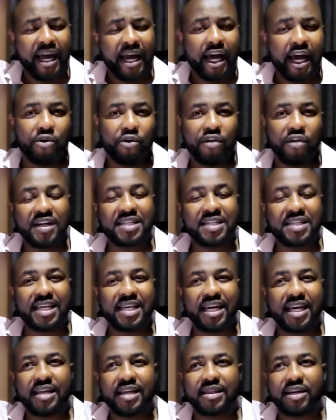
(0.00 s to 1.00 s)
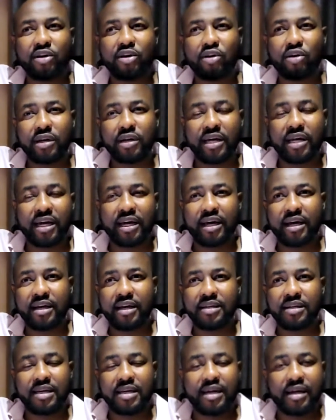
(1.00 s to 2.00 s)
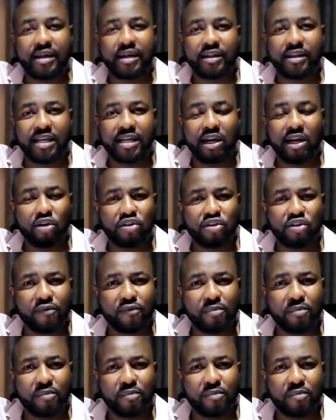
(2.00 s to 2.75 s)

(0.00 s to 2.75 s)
And we even see in the old, in the laws of